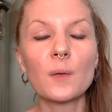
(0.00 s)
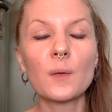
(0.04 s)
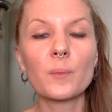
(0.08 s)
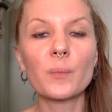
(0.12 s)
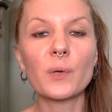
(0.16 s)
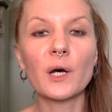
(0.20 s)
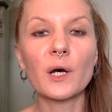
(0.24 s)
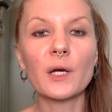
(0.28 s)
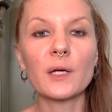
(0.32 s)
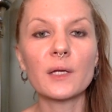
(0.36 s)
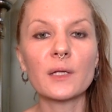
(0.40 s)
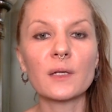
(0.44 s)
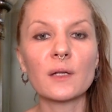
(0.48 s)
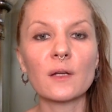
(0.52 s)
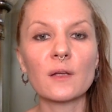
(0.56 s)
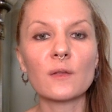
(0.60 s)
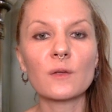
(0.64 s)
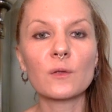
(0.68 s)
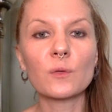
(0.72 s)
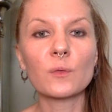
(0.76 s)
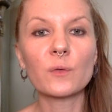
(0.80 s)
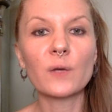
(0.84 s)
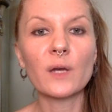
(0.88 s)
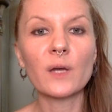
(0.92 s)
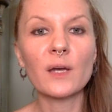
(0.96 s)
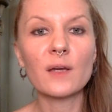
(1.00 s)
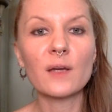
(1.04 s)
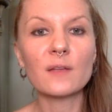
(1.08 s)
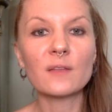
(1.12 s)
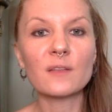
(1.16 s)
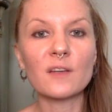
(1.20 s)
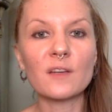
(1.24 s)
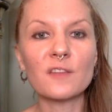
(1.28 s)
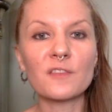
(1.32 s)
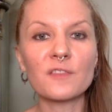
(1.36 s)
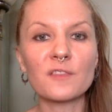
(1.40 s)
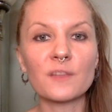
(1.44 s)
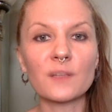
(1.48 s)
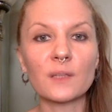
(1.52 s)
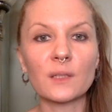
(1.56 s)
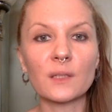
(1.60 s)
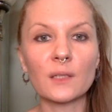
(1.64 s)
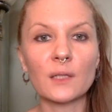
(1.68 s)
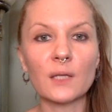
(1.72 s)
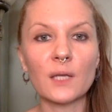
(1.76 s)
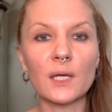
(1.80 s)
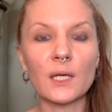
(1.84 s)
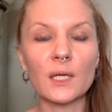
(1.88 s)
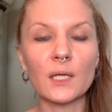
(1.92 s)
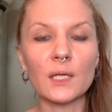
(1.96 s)
But in other ways, I feel
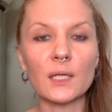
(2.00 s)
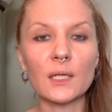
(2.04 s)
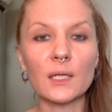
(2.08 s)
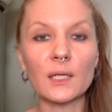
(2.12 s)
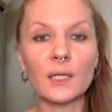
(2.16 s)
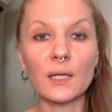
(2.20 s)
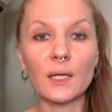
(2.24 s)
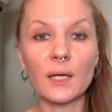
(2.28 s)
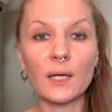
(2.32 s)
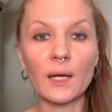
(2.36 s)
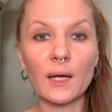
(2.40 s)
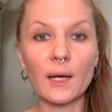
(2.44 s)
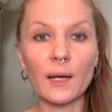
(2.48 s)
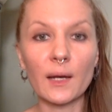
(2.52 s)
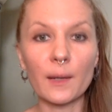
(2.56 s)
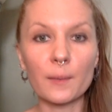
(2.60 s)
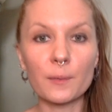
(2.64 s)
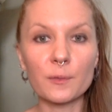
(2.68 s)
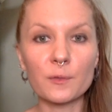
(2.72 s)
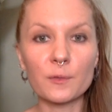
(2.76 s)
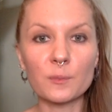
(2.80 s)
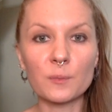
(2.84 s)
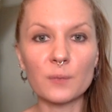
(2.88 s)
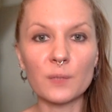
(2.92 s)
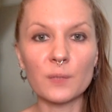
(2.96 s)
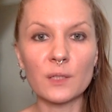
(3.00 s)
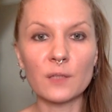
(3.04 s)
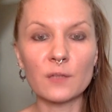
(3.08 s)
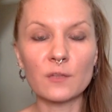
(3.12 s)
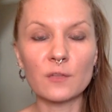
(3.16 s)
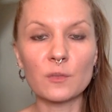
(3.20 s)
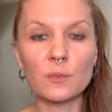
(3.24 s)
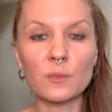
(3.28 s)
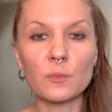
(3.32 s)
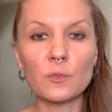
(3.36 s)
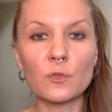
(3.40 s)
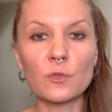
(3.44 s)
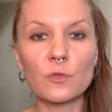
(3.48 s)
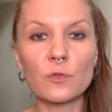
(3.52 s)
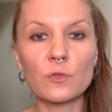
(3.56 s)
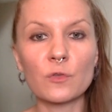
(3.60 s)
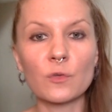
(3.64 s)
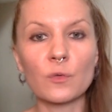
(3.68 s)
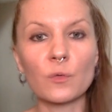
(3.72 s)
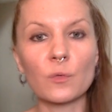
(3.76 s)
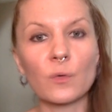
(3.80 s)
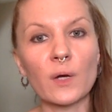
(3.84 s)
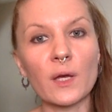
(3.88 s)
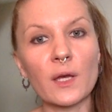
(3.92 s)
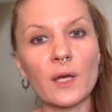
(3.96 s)
like it helped me to move
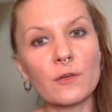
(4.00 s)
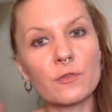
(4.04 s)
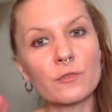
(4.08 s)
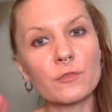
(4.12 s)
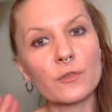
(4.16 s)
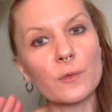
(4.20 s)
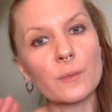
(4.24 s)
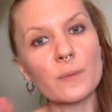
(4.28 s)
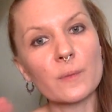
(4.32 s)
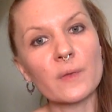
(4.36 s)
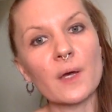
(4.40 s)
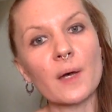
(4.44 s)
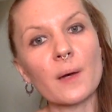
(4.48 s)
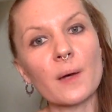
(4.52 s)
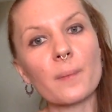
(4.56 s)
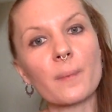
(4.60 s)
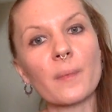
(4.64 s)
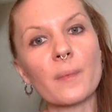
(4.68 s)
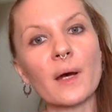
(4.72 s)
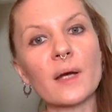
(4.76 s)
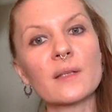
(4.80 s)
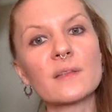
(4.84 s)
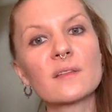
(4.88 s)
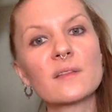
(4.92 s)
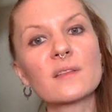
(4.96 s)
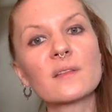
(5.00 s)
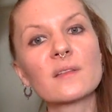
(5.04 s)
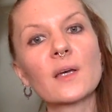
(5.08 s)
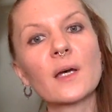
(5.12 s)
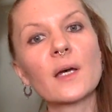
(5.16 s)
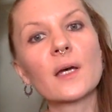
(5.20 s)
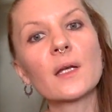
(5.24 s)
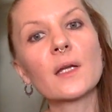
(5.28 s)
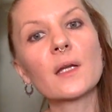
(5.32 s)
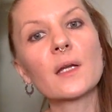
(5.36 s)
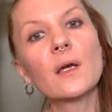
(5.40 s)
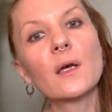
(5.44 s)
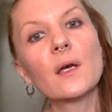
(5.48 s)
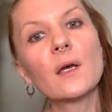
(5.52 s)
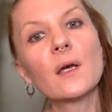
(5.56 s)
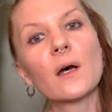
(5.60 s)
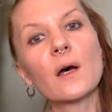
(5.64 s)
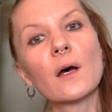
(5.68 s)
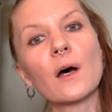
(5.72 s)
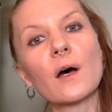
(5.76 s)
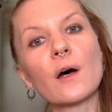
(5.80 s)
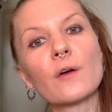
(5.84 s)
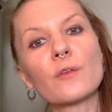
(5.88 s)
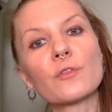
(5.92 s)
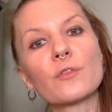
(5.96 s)
away from that mindset
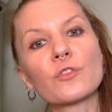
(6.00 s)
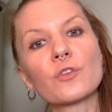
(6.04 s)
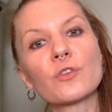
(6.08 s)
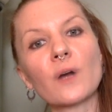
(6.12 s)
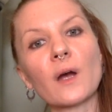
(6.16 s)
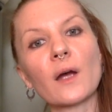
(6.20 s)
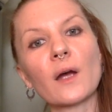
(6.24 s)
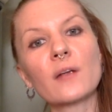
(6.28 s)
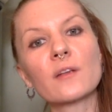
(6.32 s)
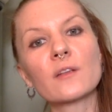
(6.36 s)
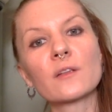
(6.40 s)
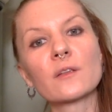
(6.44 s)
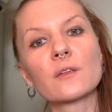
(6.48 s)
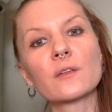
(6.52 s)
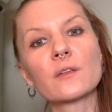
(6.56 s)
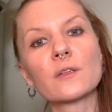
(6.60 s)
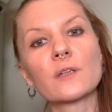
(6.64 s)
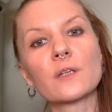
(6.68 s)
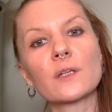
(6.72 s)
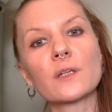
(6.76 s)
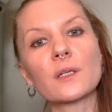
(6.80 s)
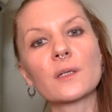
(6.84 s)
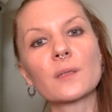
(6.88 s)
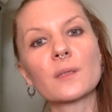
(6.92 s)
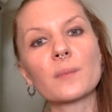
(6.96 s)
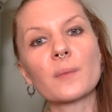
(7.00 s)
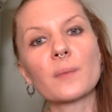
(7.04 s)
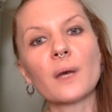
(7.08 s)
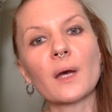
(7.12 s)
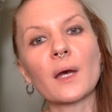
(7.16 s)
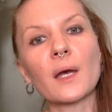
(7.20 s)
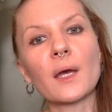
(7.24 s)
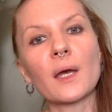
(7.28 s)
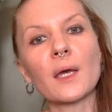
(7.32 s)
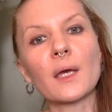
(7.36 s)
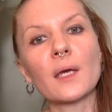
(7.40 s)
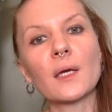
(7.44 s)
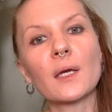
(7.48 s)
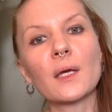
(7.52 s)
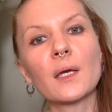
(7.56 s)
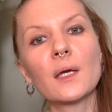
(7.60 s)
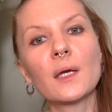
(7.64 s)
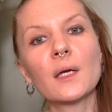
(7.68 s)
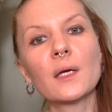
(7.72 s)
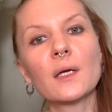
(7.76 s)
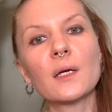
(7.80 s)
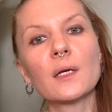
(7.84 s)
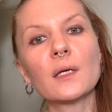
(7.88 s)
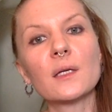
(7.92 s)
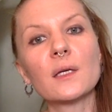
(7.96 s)
of trying to look at my
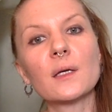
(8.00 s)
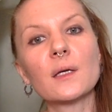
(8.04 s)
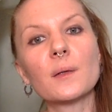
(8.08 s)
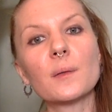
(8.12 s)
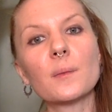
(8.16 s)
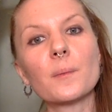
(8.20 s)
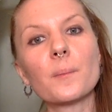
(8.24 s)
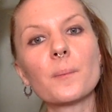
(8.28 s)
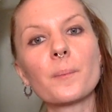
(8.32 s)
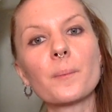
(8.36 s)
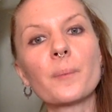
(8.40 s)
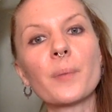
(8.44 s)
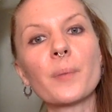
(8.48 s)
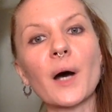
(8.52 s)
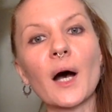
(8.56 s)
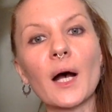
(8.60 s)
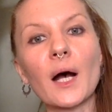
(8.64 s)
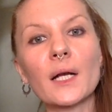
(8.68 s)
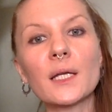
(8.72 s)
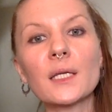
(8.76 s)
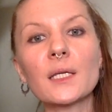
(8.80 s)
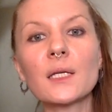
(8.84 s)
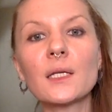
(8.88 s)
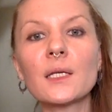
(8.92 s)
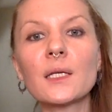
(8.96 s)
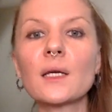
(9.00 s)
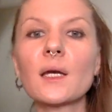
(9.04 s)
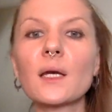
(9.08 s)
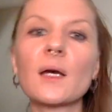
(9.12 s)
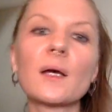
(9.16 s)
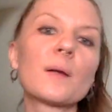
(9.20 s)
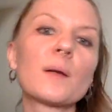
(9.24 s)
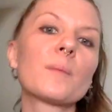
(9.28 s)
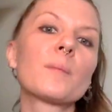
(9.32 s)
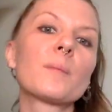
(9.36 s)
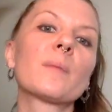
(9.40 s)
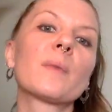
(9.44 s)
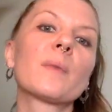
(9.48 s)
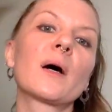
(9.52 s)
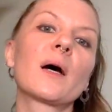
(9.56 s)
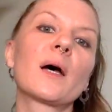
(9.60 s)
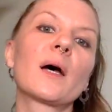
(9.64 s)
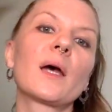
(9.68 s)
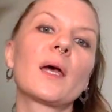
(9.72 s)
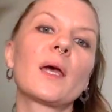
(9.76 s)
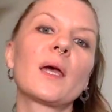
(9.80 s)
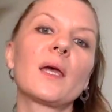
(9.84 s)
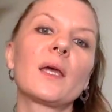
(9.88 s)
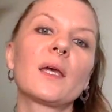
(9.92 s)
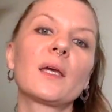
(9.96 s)
body and
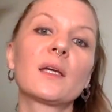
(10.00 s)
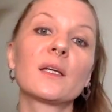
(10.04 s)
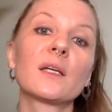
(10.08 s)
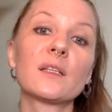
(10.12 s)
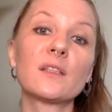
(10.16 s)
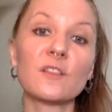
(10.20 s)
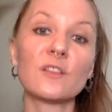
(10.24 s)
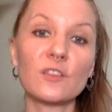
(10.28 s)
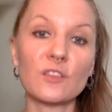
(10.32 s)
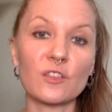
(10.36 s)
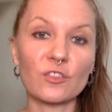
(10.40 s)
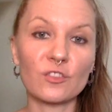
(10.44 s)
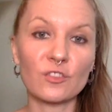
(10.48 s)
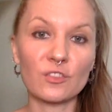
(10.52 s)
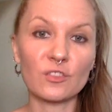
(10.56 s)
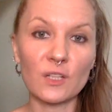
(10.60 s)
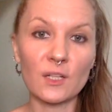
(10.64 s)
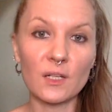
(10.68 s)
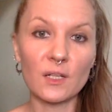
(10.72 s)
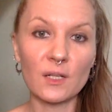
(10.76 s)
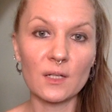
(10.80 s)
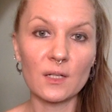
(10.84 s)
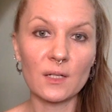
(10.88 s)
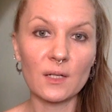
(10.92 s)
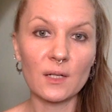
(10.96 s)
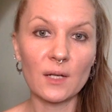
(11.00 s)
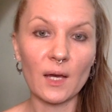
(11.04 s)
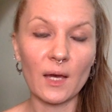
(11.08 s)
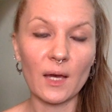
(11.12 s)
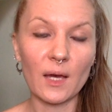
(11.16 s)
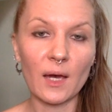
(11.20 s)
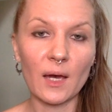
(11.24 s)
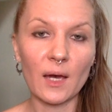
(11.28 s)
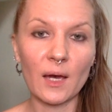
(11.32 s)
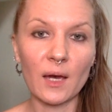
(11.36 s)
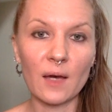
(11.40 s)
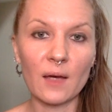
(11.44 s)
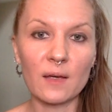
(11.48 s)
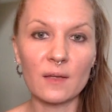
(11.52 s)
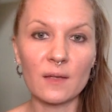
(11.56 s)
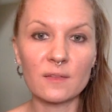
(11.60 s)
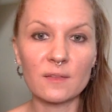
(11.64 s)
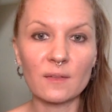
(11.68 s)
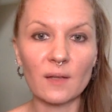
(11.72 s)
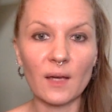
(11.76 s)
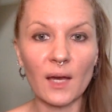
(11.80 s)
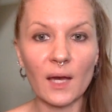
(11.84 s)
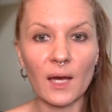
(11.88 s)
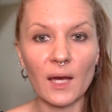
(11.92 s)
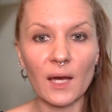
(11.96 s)
my condition
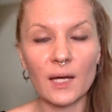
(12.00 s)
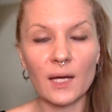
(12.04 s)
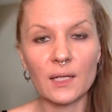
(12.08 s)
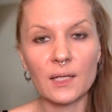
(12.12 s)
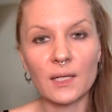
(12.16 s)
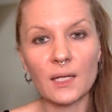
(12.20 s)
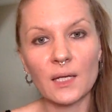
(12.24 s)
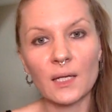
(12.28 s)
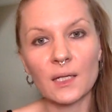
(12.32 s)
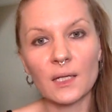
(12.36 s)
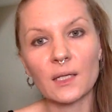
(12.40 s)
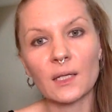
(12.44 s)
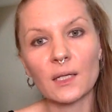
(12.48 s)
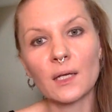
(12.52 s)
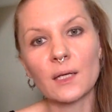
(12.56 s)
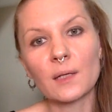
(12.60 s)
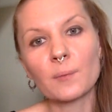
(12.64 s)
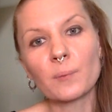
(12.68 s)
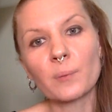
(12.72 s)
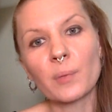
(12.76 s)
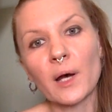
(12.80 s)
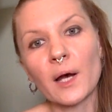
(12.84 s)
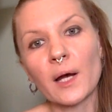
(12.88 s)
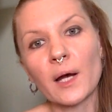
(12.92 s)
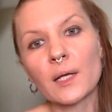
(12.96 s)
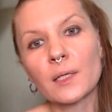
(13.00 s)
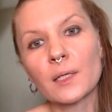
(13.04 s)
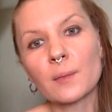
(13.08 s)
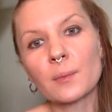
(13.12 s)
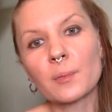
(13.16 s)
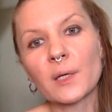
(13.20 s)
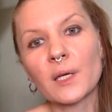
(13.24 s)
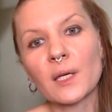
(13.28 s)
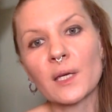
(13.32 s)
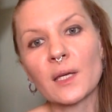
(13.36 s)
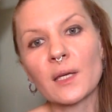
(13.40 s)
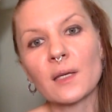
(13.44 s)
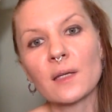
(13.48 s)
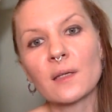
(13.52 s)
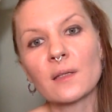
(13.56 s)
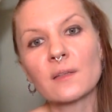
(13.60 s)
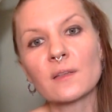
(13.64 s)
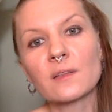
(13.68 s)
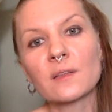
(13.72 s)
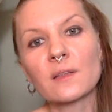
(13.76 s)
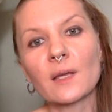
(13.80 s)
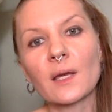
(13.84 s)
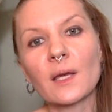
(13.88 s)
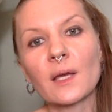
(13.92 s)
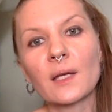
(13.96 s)
as a headache and body
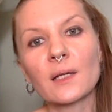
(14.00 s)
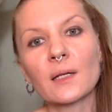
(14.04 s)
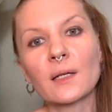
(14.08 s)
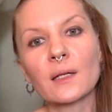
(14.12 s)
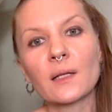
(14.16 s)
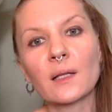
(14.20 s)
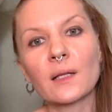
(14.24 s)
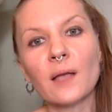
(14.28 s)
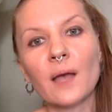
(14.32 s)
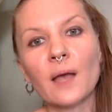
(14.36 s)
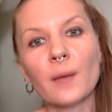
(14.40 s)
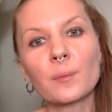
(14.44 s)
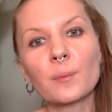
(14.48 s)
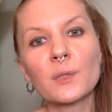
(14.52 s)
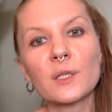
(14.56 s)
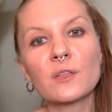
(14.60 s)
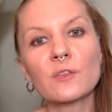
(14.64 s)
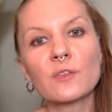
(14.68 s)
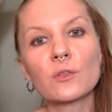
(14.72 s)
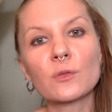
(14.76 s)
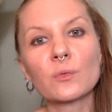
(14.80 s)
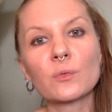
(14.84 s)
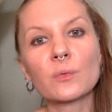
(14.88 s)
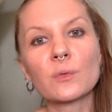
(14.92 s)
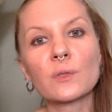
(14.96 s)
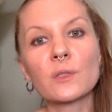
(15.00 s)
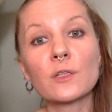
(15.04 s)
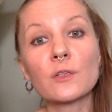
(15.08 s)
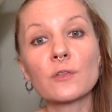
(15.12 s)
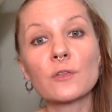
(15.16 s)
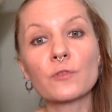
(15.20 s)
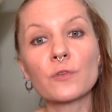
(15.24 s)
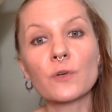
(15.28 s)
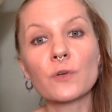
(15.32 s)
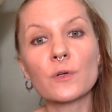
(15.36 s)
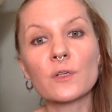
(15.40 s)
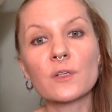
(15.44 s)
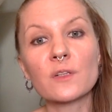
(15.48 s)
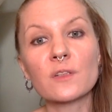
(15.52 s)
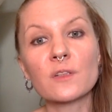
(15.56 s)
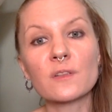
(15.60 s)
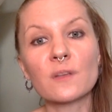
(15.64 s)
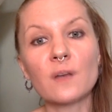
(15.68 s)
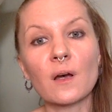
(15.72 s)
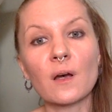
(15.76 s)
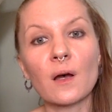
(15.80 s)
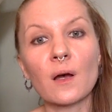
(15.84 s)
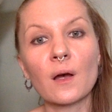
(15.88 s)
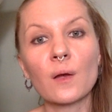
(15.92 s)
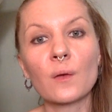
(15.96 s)
pains, and it allowed me to really focus
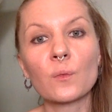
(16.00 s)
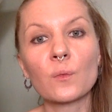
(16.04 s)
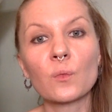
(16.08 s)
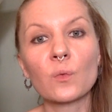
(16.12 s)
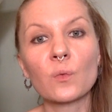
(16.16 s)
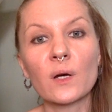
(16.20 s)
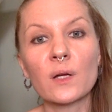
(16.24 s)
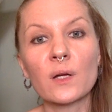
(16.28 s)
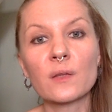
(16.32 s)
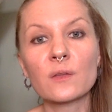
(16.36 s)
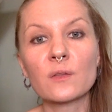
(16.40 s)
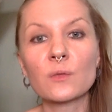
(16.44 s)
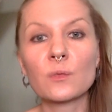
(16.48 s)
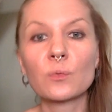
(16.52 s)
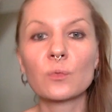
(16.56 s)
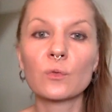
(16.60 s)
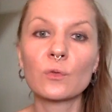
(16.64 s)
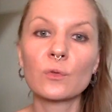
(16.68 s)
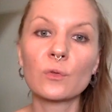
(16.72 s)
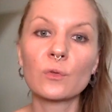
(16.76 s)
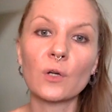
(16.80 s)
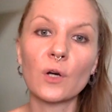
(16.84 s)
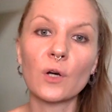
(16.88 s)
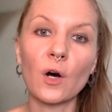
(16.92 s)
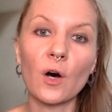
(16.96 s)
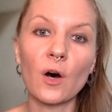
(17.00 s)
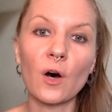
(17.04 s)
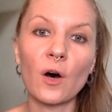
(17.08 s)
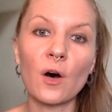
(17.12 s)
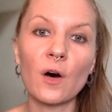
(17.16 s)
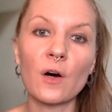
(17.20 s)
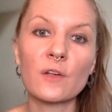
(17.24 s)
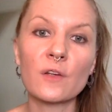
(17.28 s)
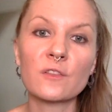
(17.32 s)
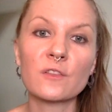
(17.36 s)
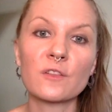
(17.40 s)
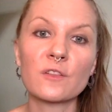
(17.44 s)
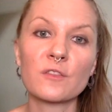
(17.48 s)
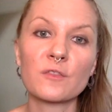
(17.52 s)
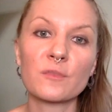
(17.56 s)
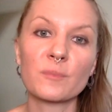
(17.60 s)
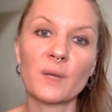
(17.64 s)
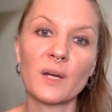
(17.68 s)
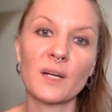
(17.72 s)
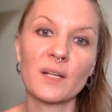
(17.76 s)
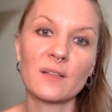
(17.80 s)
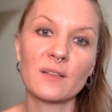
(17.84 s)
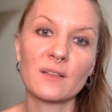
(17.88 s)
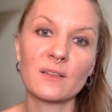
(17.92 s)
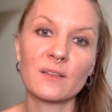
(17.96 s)
on what the root cause of
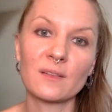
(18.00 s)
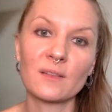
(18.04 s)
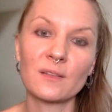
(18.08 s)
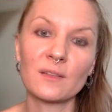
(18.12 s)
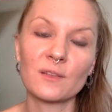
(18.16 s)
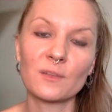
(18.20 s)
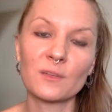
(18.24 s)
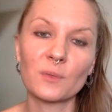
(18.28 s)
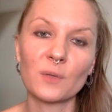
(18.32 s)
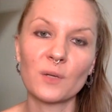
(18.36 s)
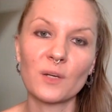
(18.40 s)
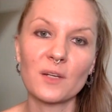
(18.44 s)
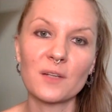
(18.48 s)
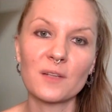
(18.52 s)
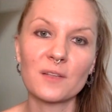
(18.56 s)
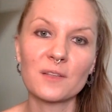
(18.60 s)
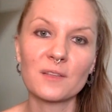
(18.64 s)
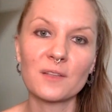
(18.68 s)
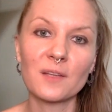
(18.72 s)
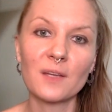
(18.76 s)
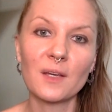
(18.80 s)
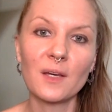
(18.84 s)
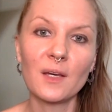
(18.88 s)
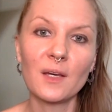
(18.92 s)
my disease was.